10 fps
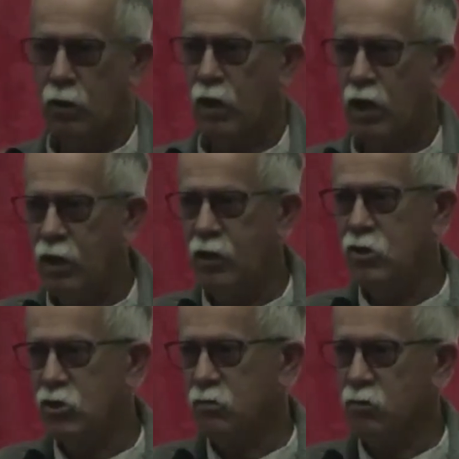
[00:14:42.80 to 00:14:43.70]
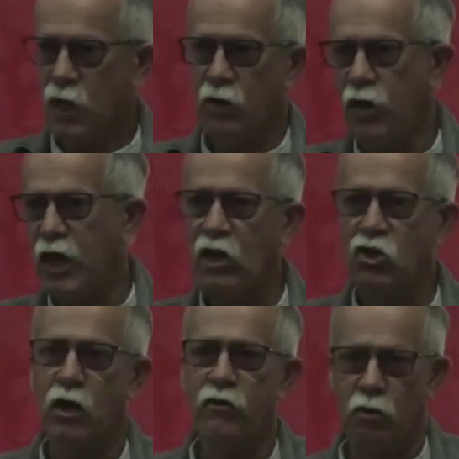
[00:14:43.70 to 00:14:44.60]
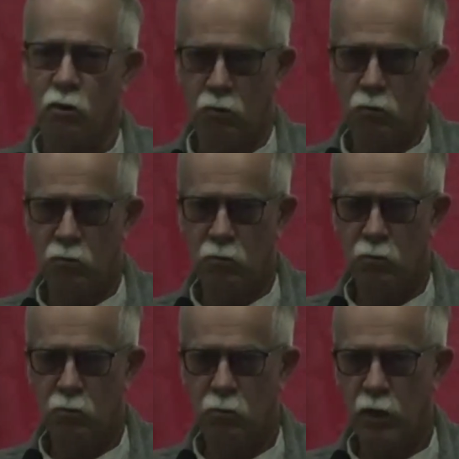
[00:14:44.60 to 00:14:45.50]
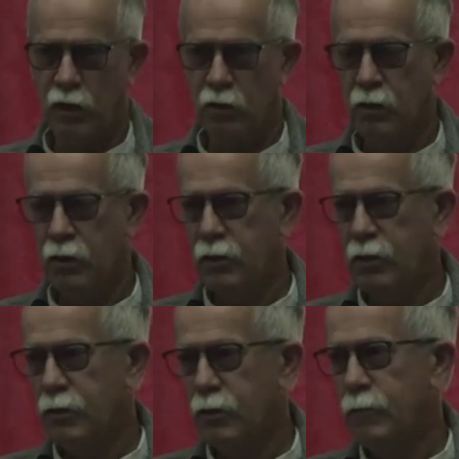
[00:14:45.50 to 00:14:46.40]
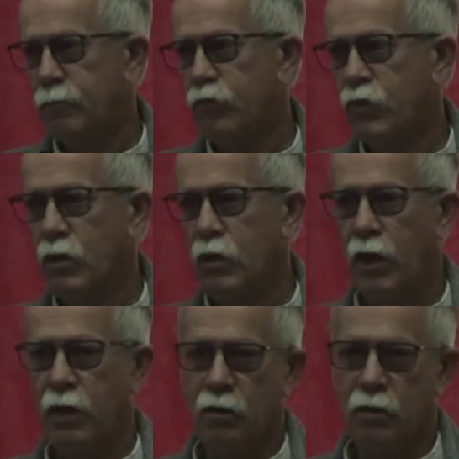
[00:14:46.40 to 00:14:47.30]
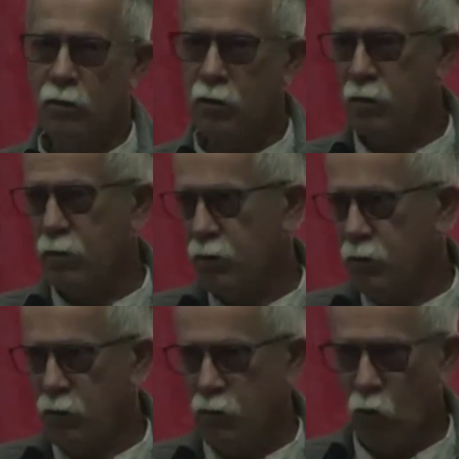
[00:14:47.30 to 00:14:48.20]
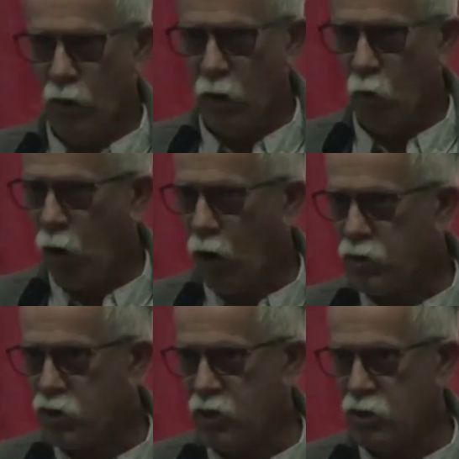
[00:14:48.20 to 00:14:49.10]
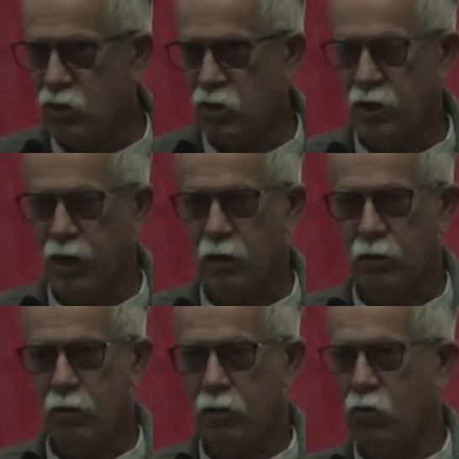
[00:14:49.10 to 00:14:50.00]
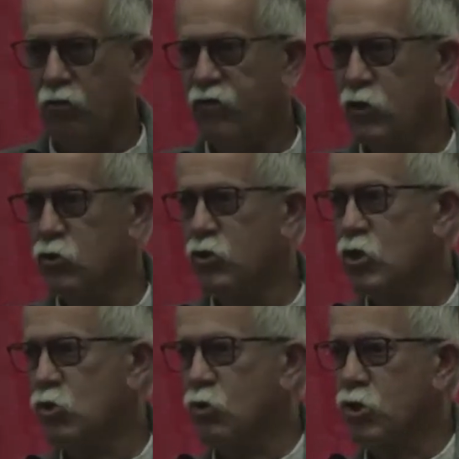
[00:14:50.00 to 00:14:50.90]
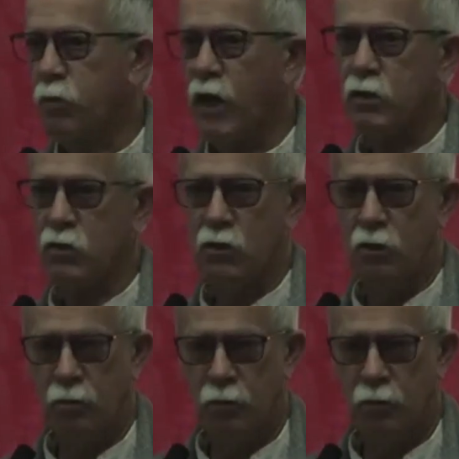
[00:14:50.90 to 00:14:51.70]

kids killing each other, right? And the way it works is it's like you feel disrespected